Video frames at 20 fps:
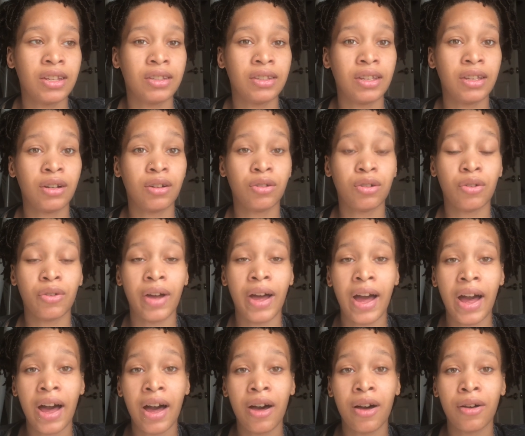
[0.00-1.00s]
They don't know
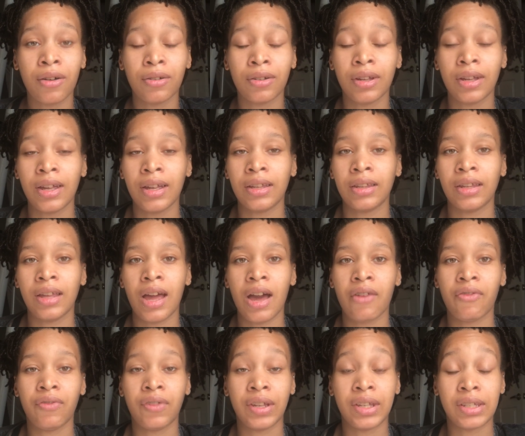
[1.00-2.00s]
how. They have
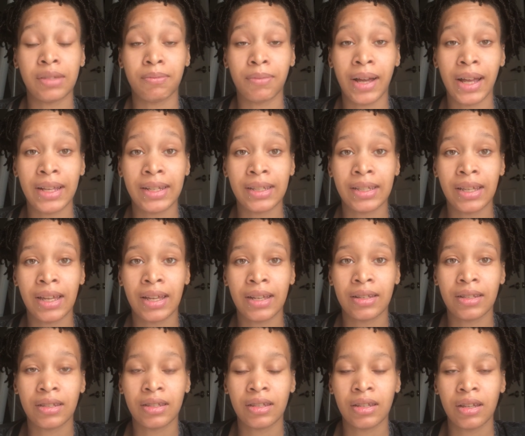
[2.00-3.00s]
fixed
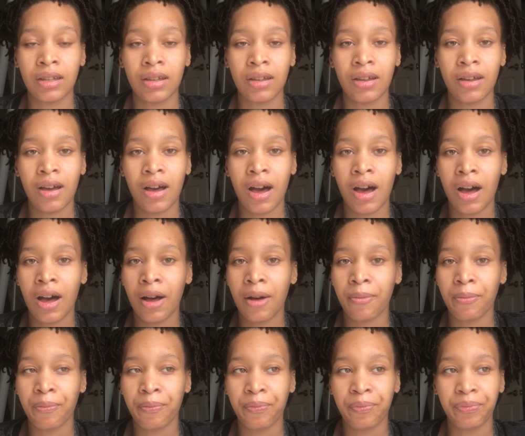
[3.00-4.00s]
mindsets.
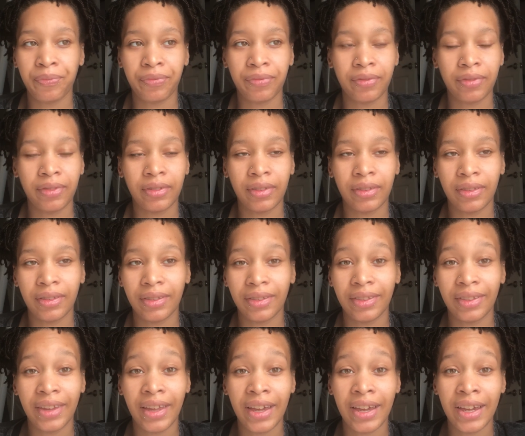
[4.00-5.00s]
Um,
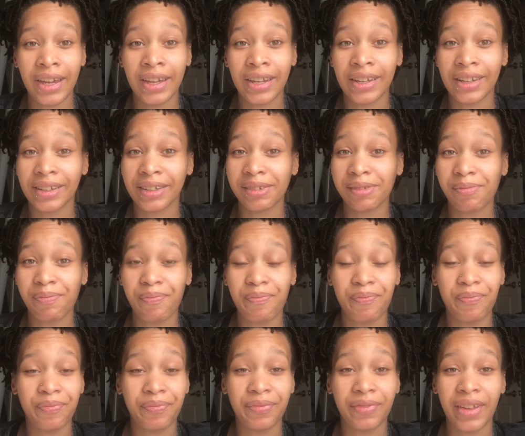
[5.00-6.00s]
they
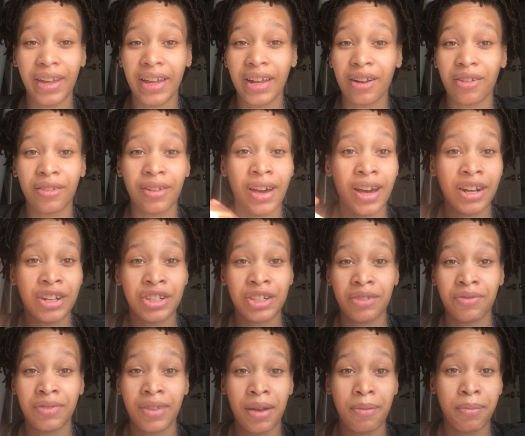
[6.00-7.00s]
they don't know how to
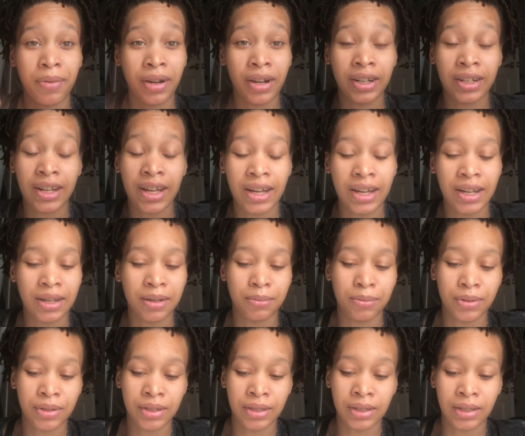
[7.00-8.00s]
shift that paradigm
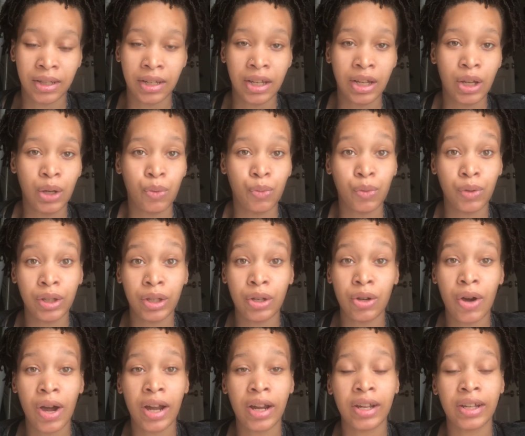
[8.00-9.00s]
to really go
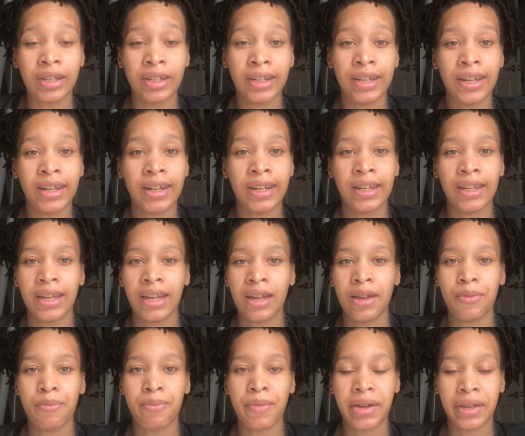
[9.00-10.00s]
out here and get it
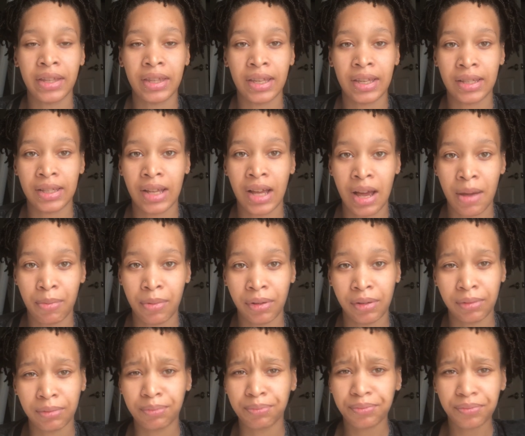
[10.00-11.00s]
and make things happen.